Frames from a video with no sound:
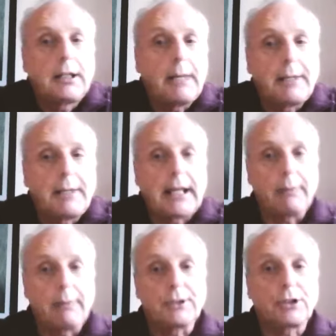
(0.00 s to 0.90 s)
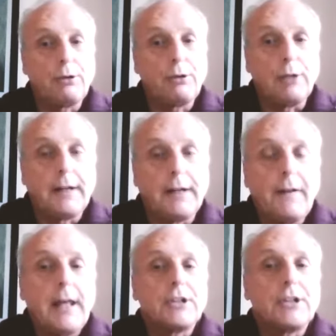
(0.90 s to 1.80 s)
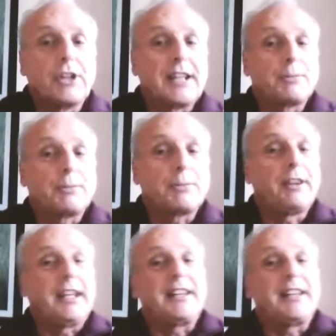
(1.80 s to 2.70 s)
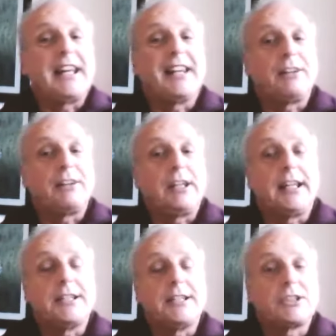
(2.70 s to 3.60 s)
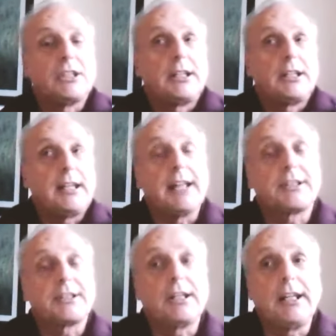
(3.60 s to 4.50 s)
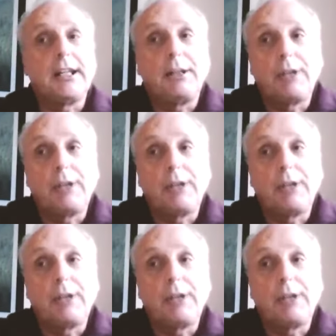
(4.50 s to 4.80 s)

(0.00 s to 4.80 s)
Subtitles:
the cabins cooler. So that's one thing. The other thing is, yes, the